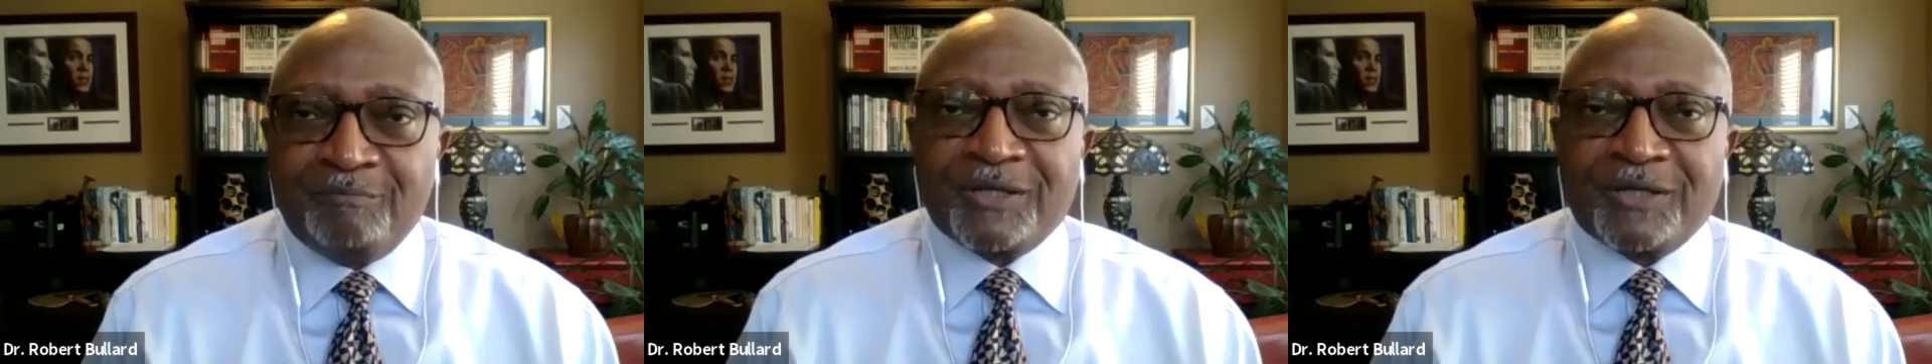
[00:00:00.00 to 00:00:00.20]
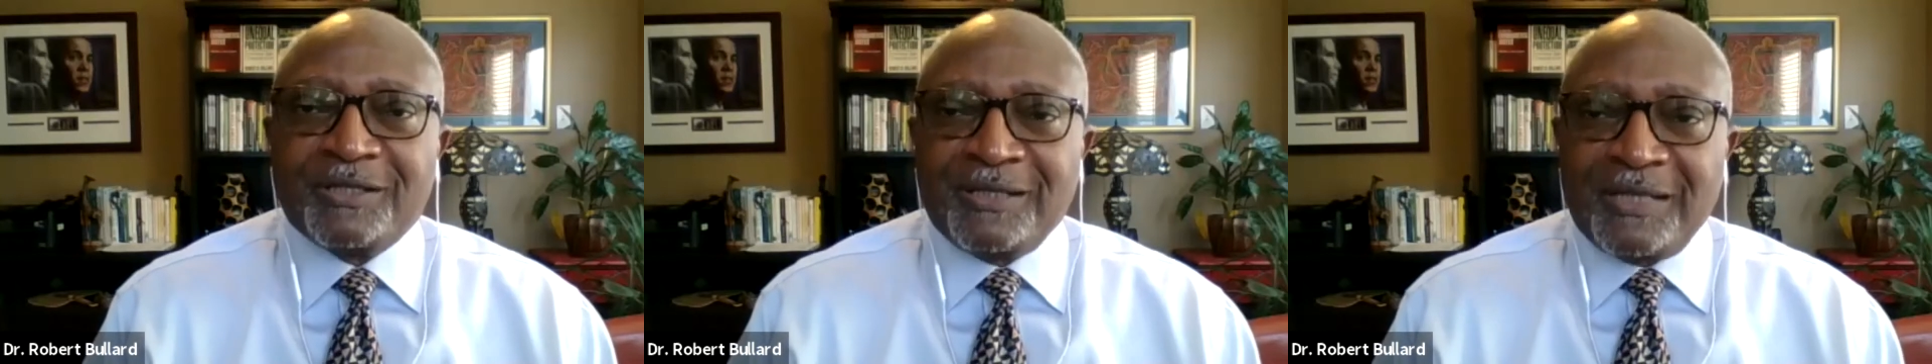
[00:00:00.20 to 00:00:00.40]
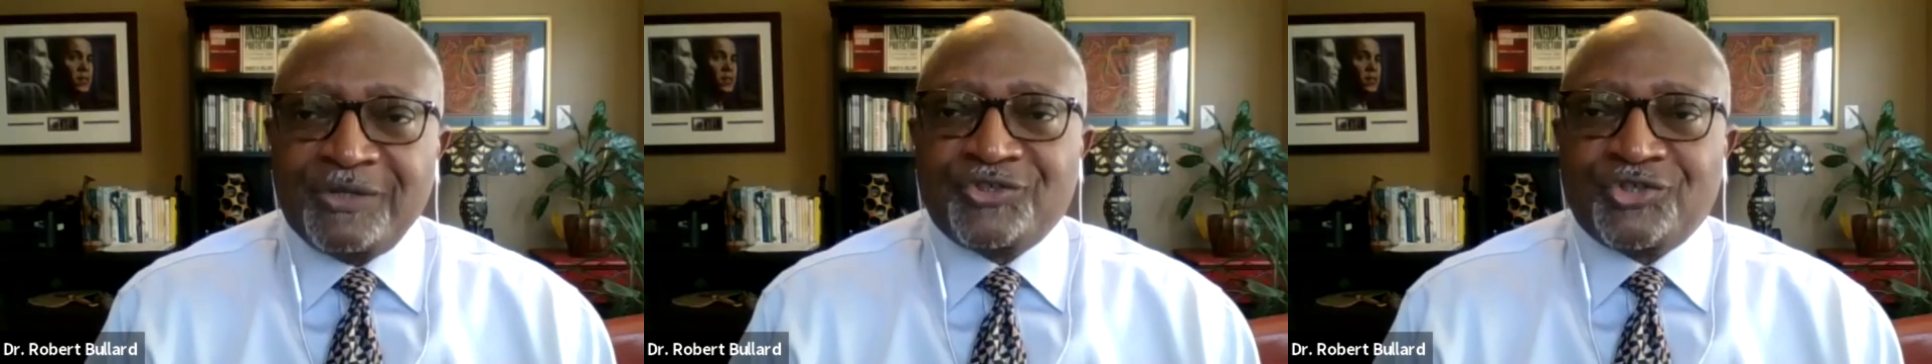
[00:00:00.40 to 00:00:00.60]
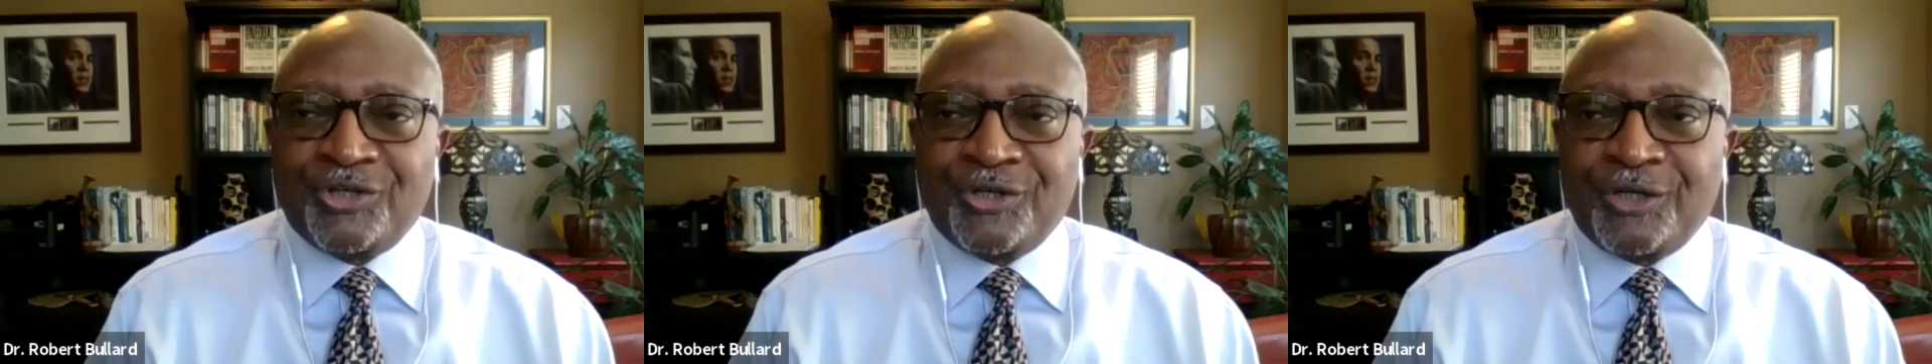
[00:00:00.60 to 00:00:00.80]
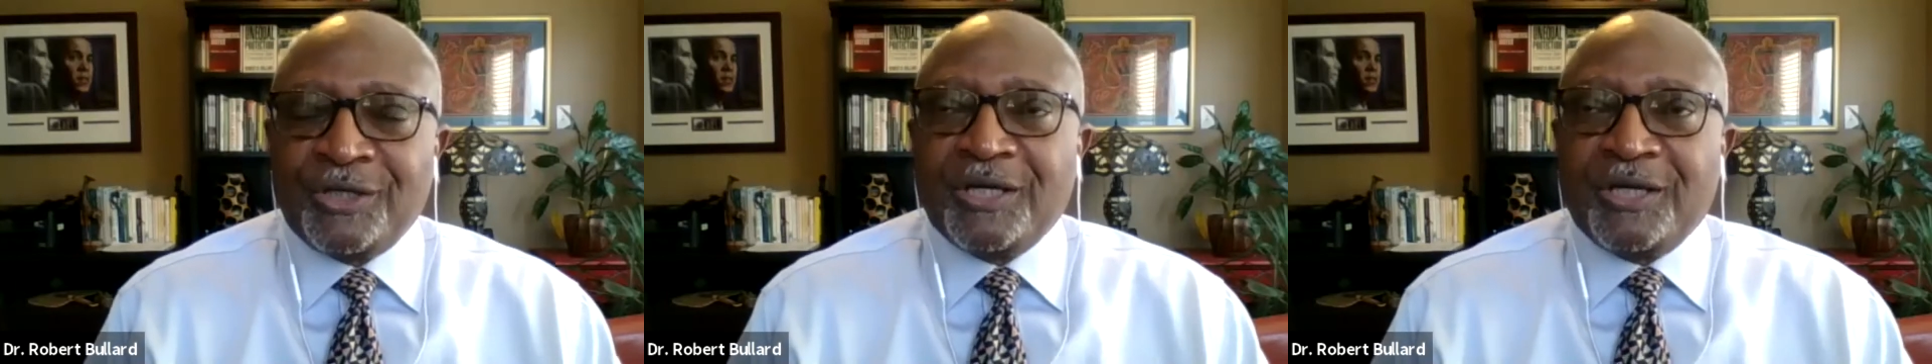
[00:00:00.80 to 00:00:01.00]
Mother
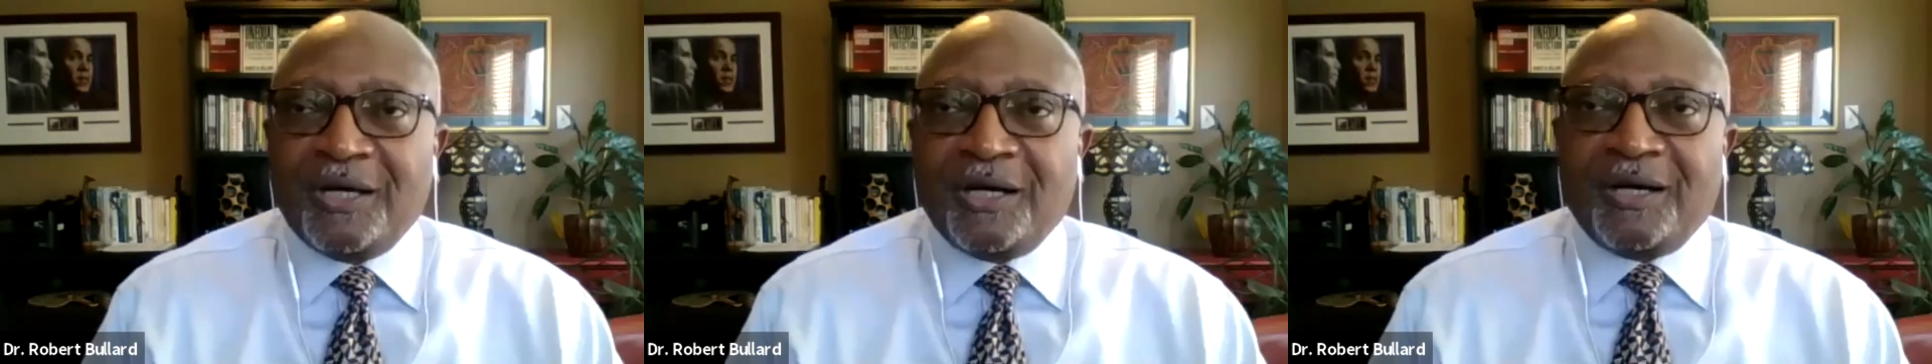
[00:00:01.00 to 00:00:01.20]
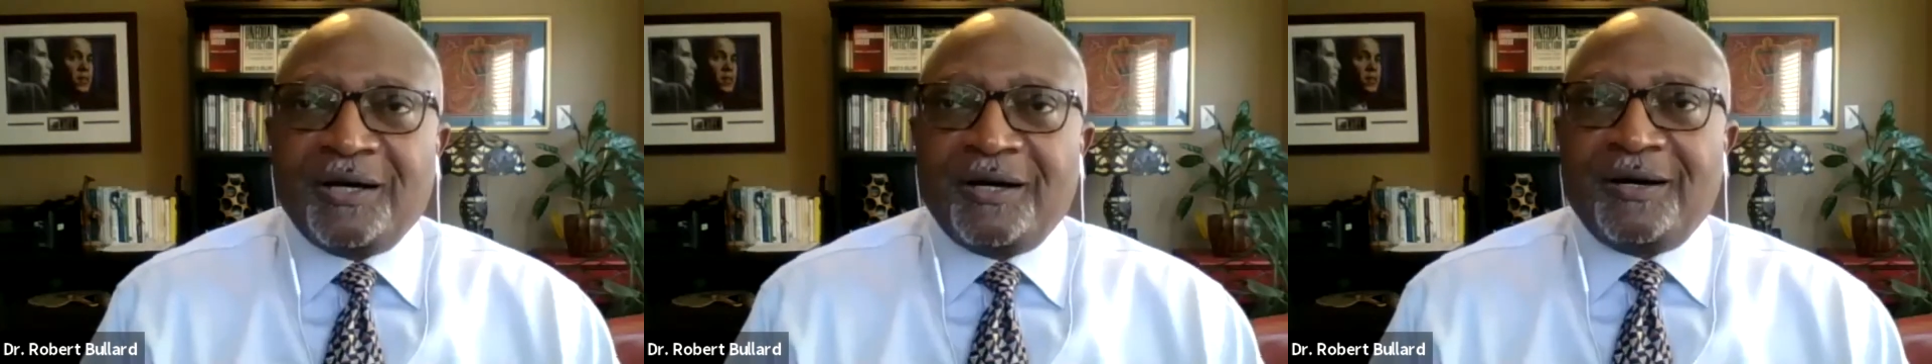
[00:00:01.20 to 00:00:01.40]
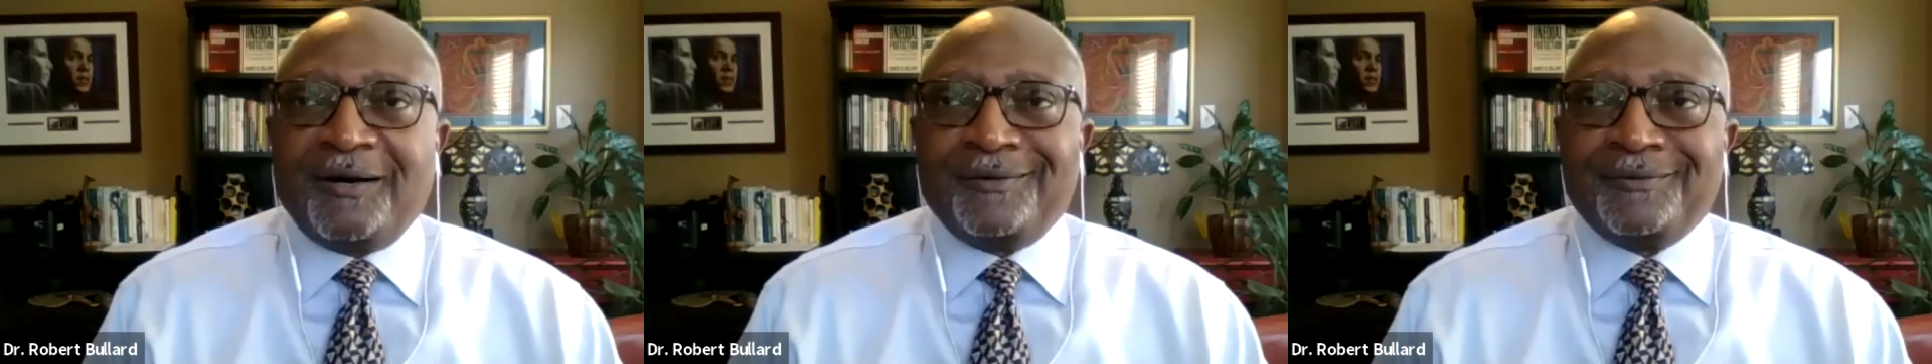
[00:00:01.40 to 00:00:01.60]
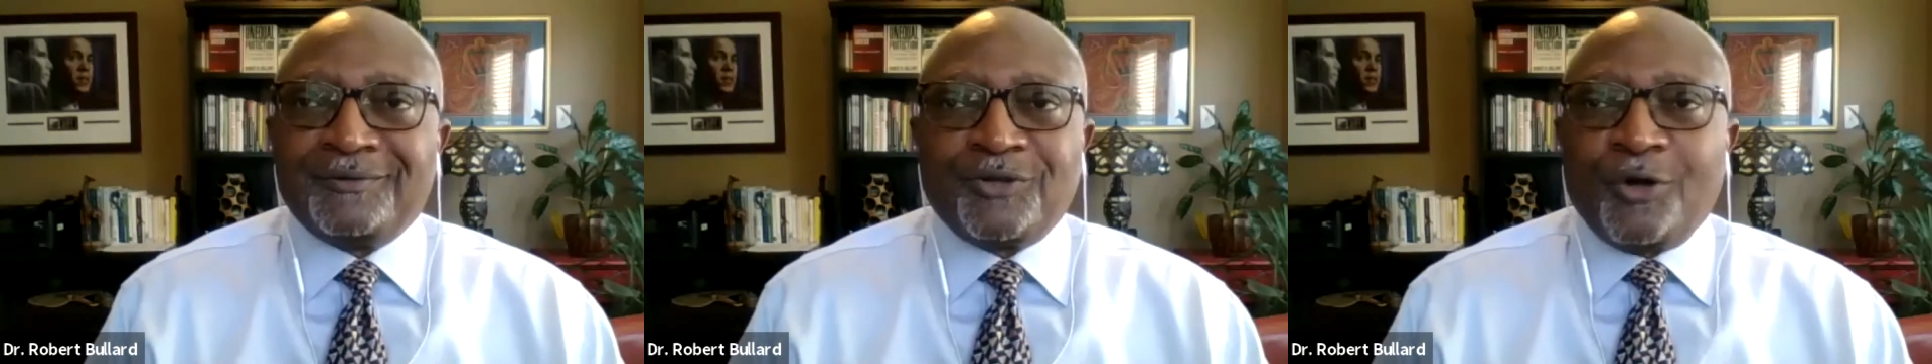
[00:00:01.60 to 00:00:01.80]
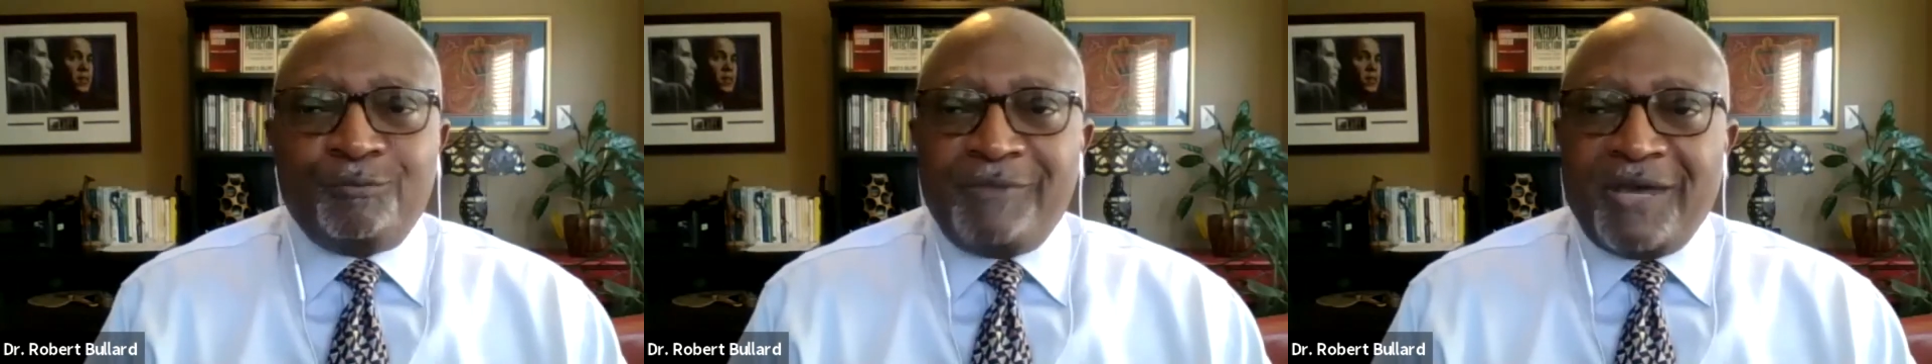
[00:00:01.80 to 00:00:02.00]
Nature
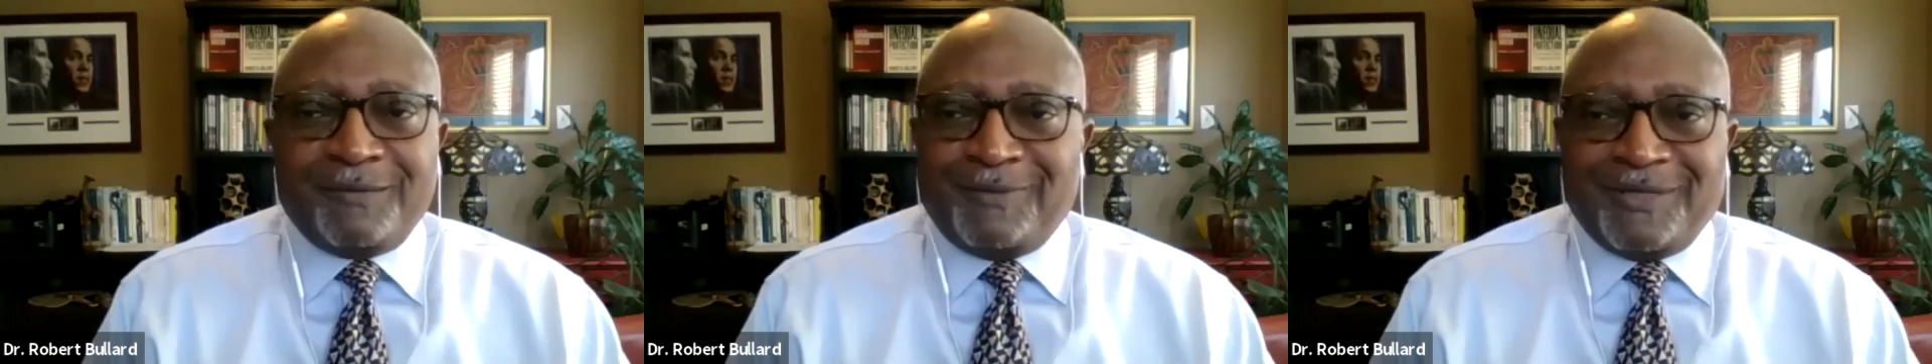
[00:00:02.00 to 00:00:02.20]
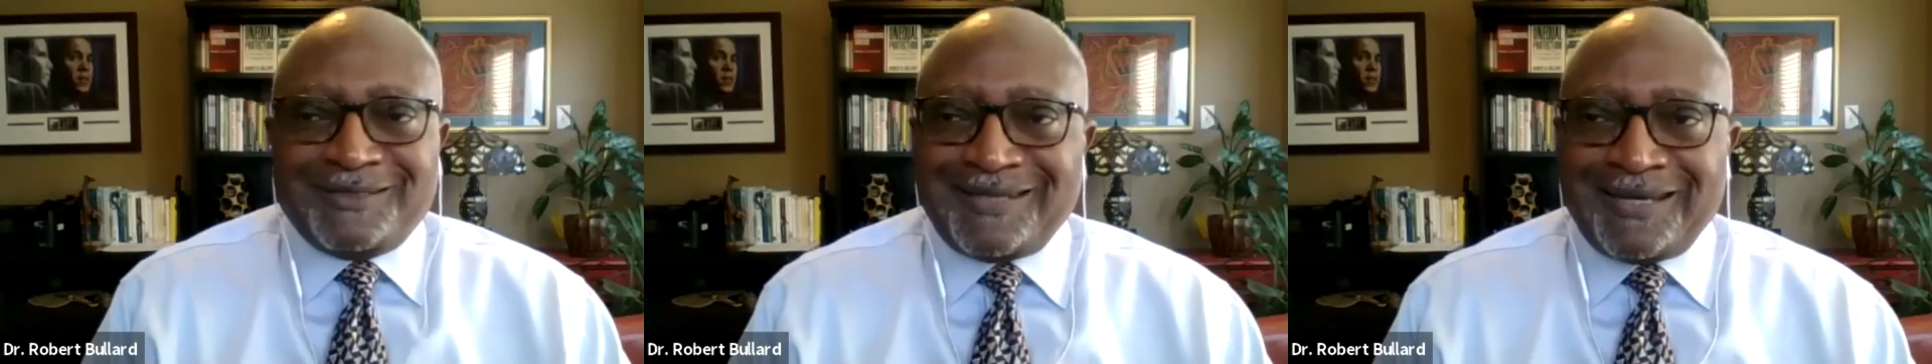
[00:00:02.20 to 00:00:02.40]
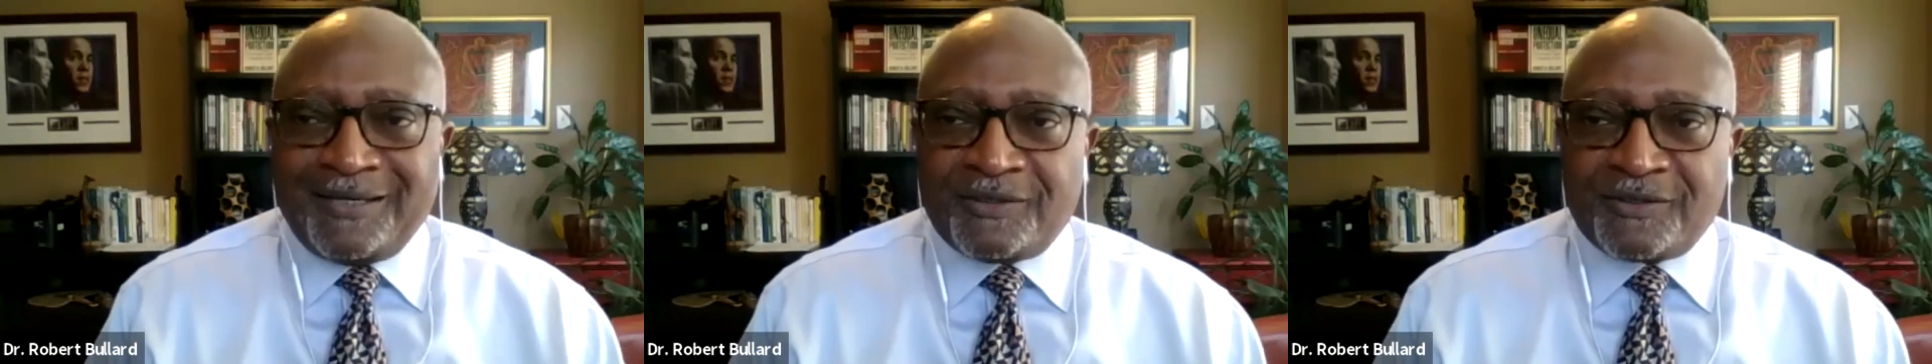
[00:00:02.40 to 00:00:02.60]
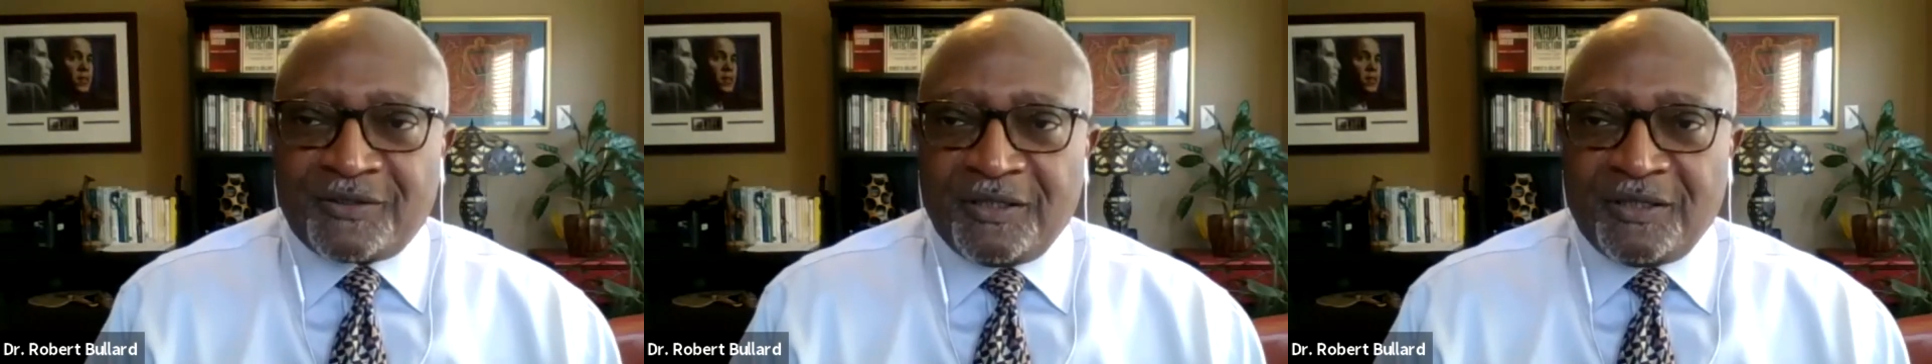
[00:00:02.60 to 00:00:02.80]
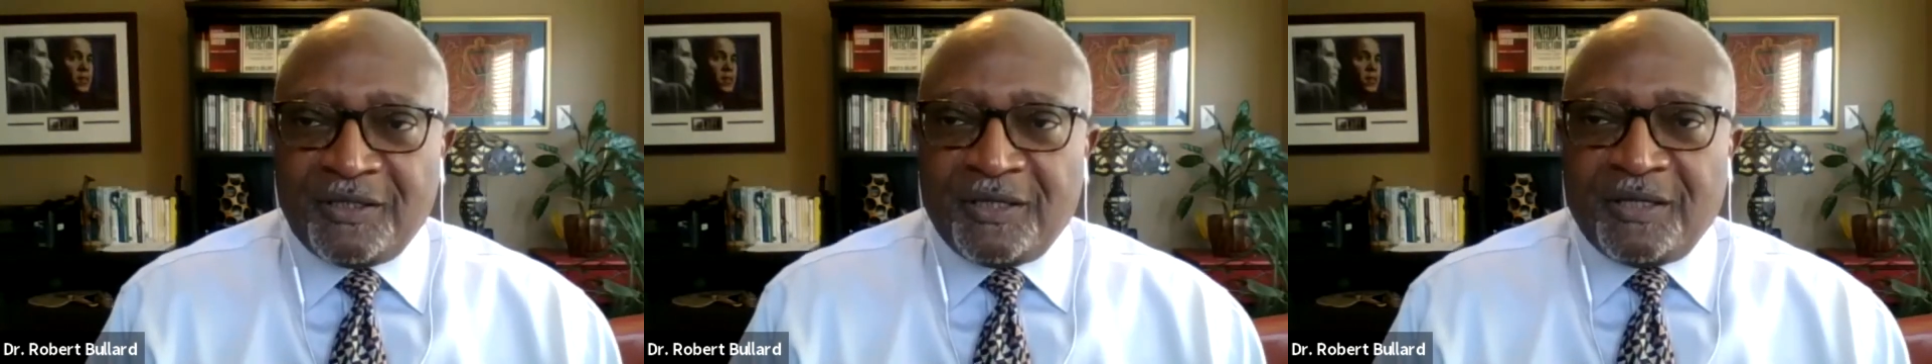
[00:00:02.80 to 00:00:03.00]
don't make mistakes.